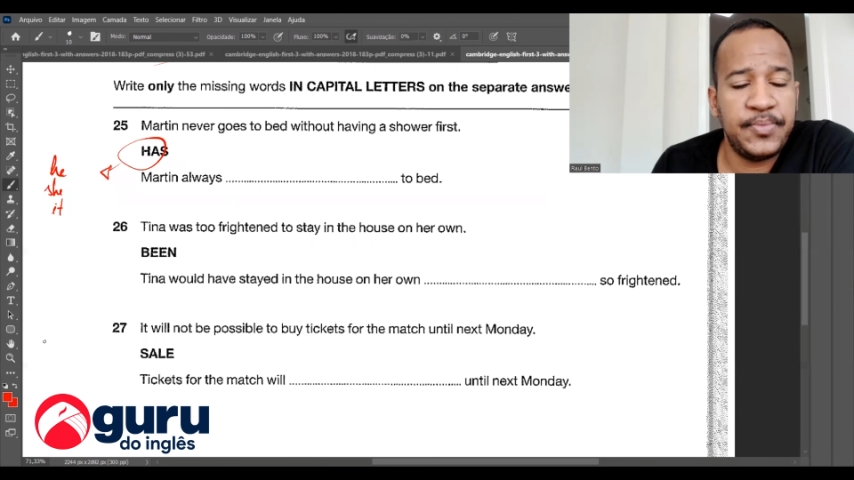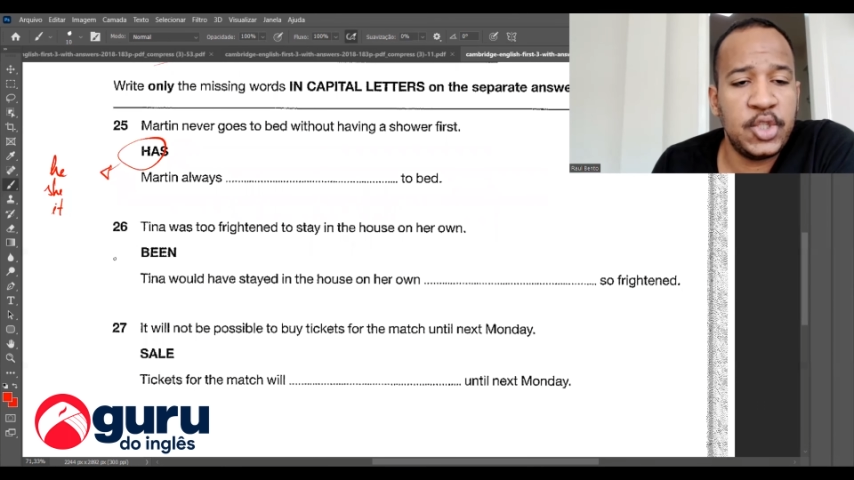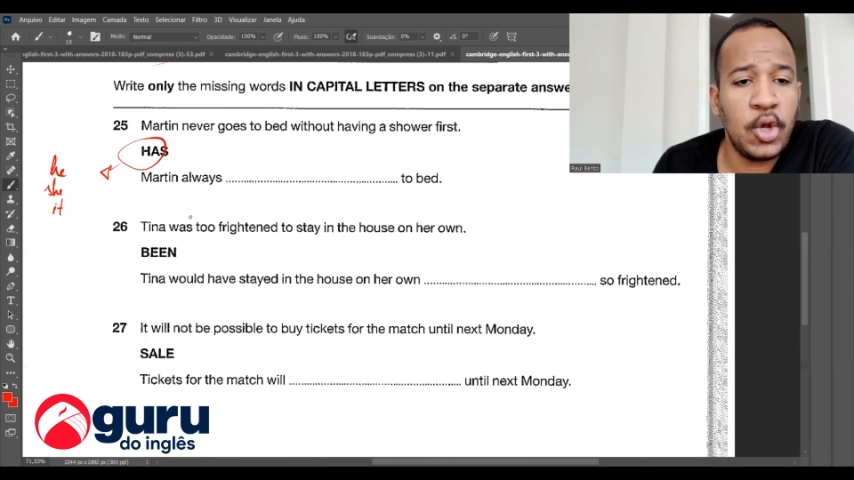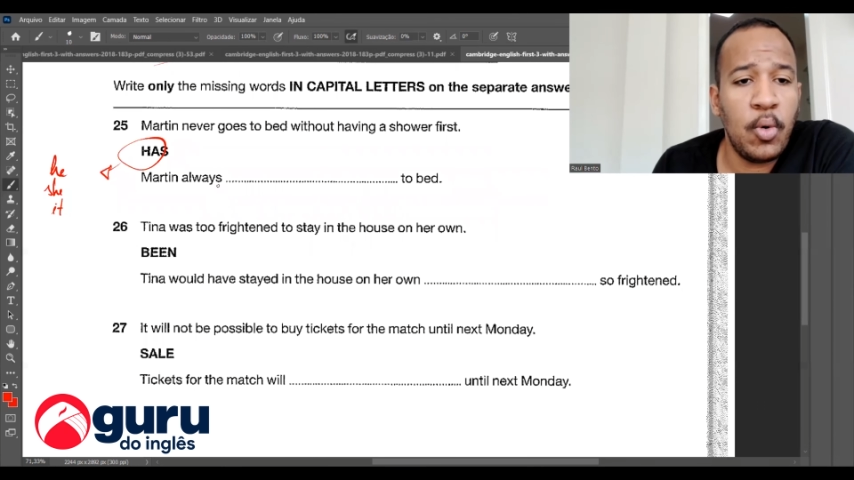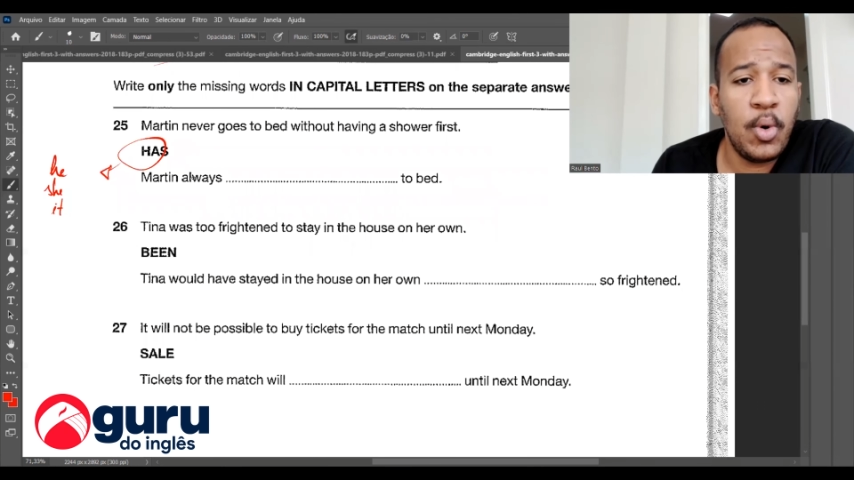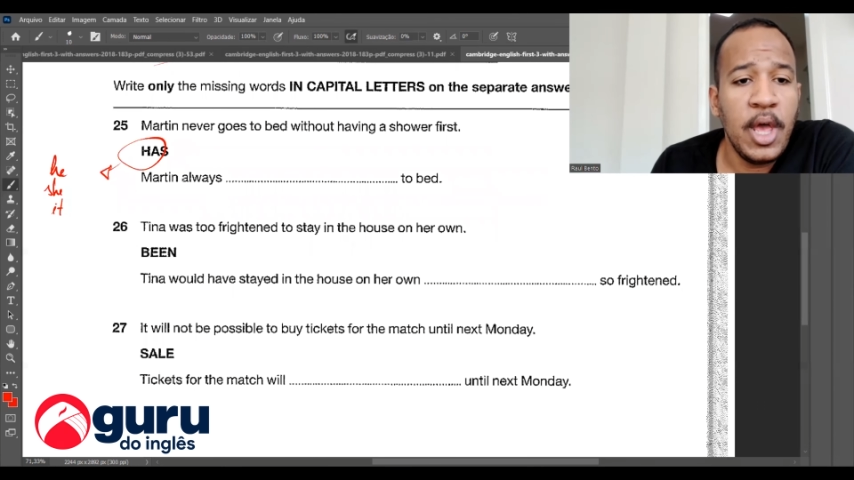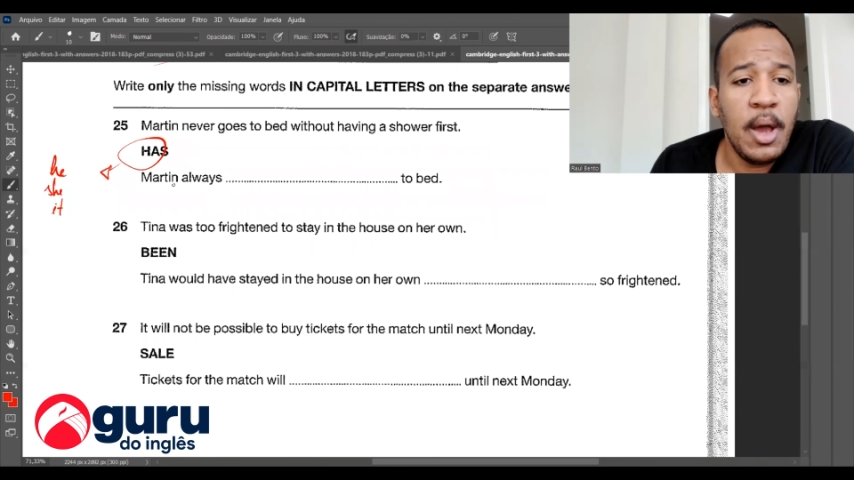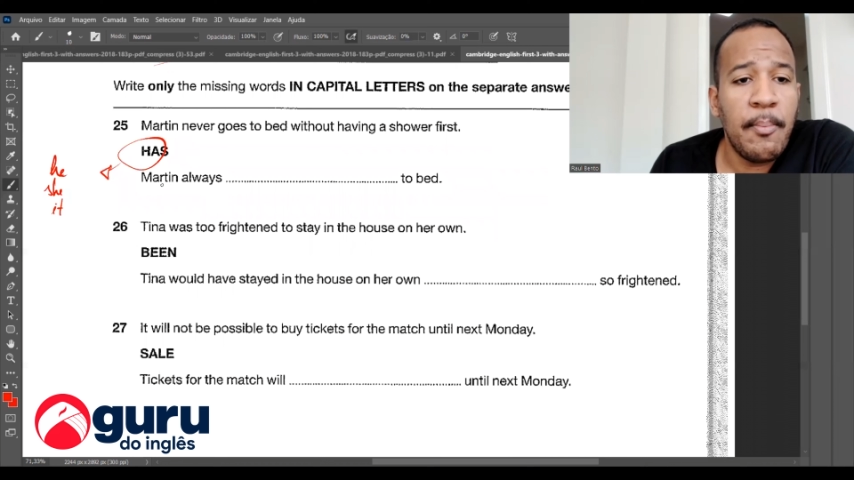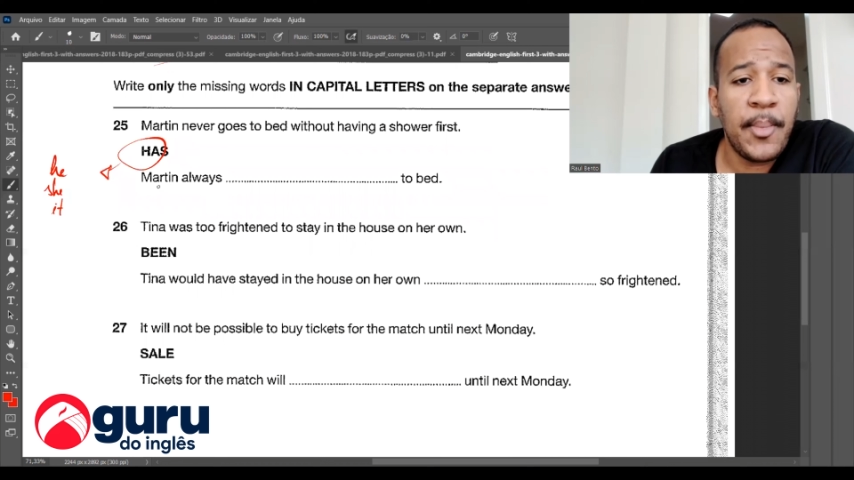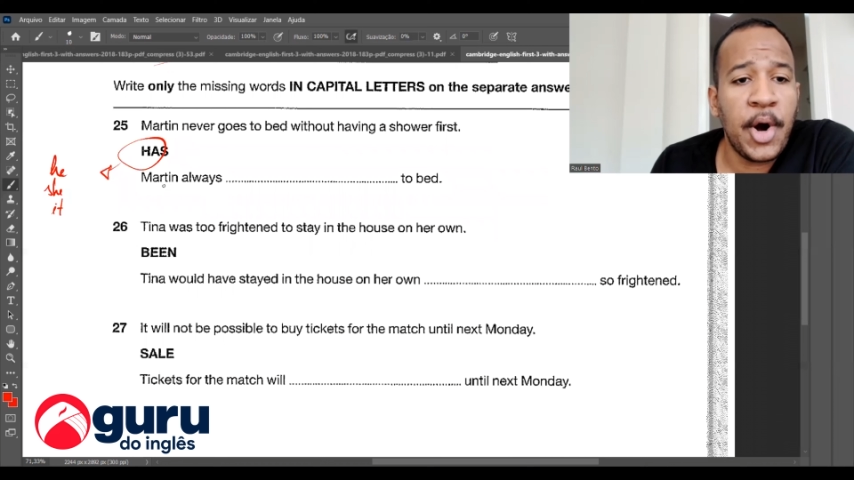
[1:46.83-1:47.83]
So
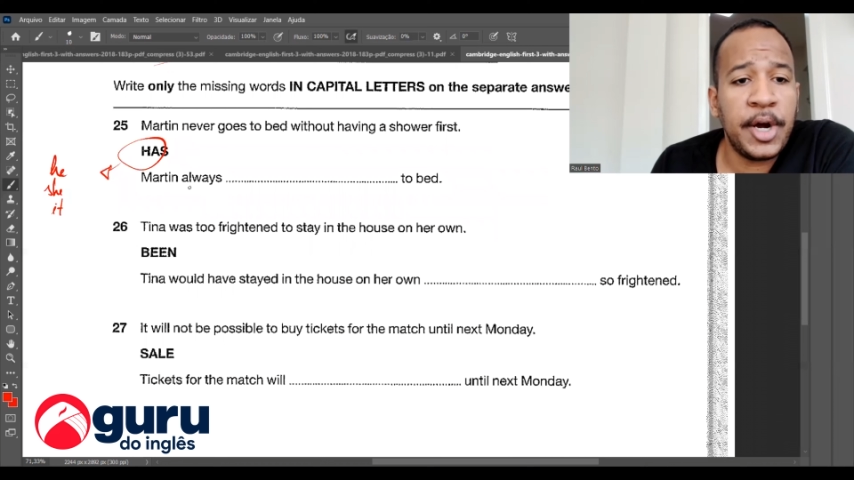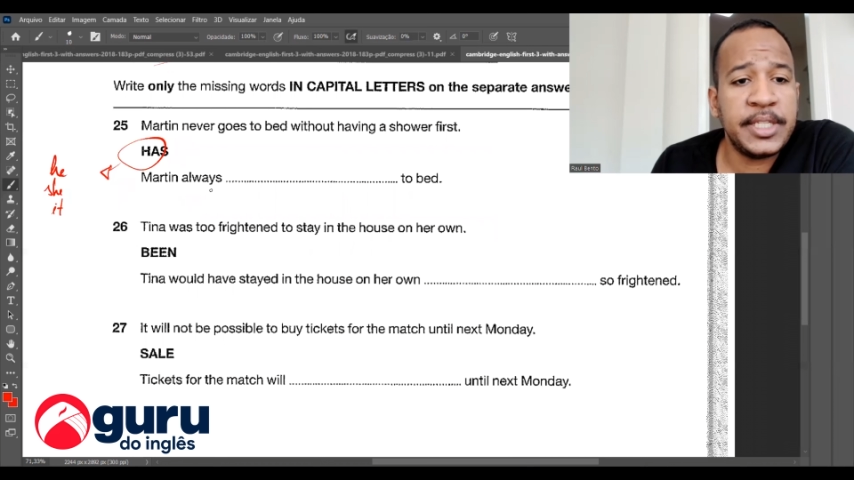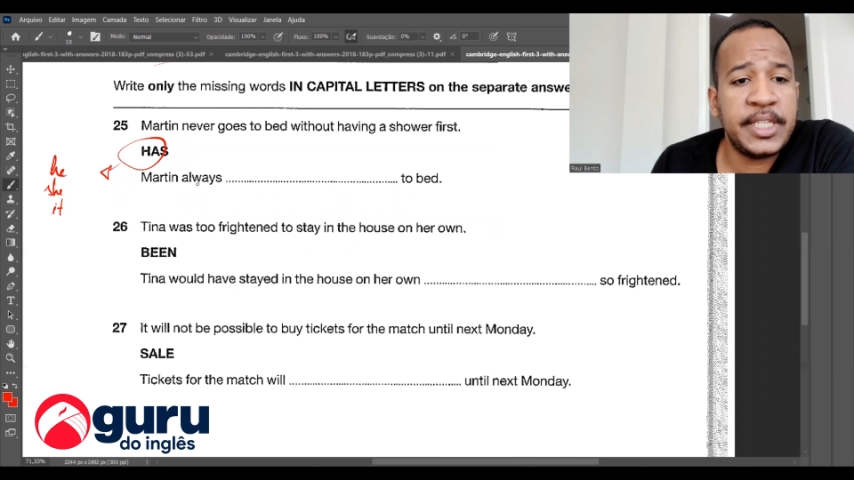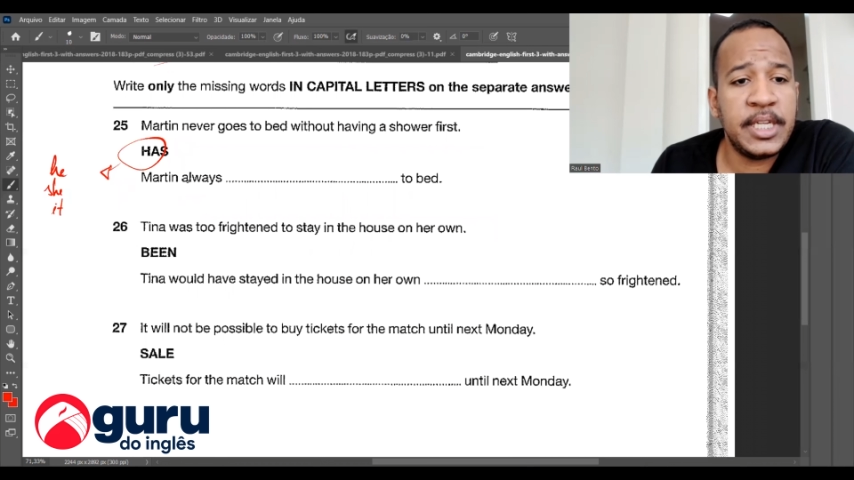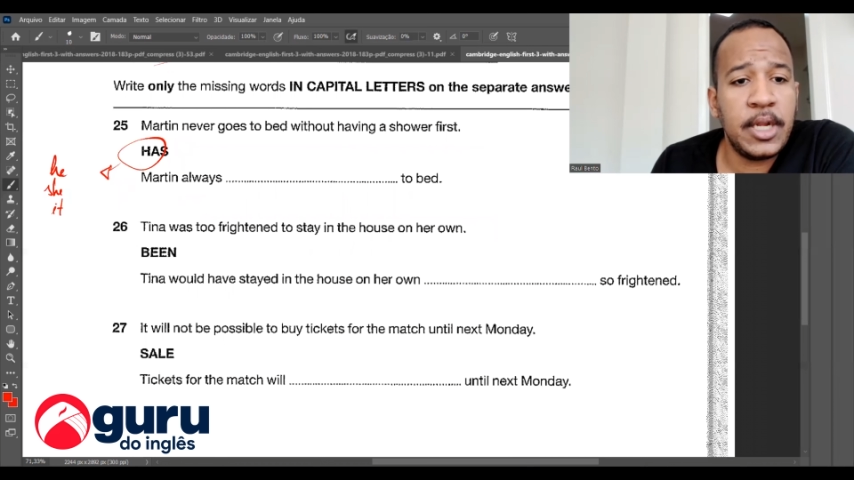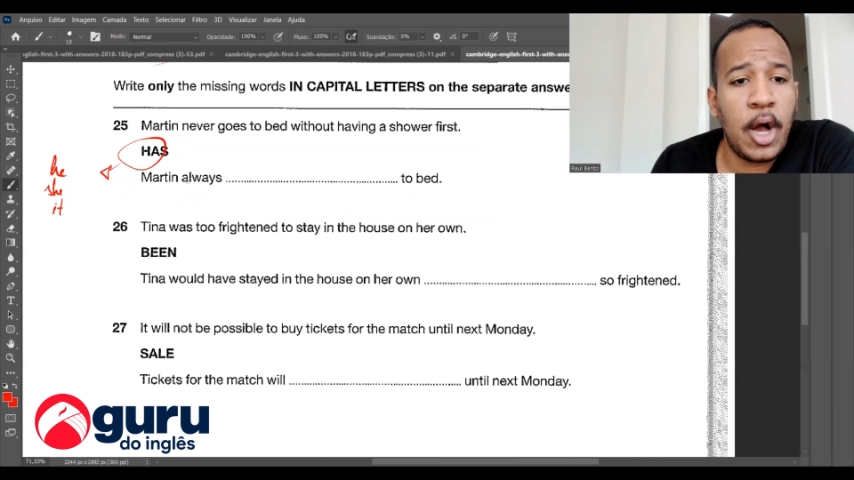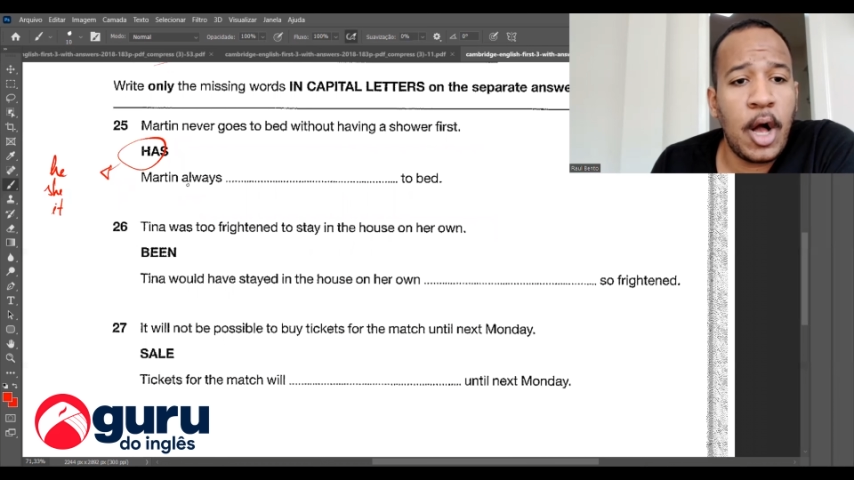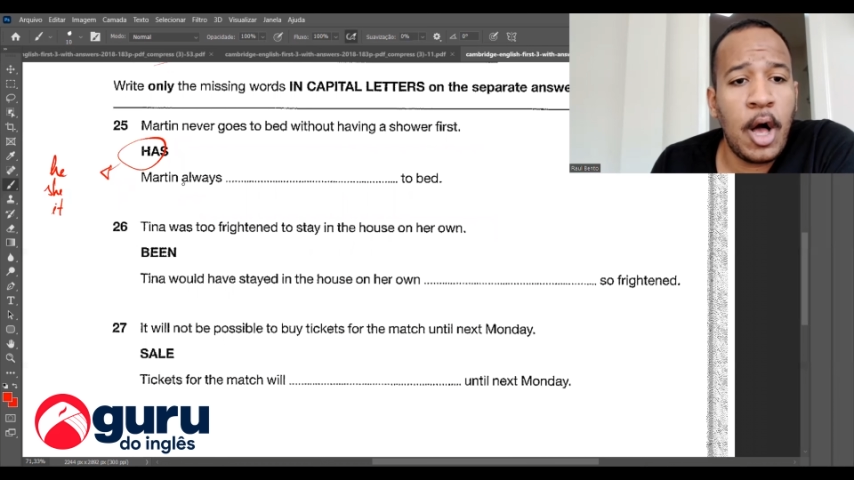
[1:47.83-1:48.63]
Martin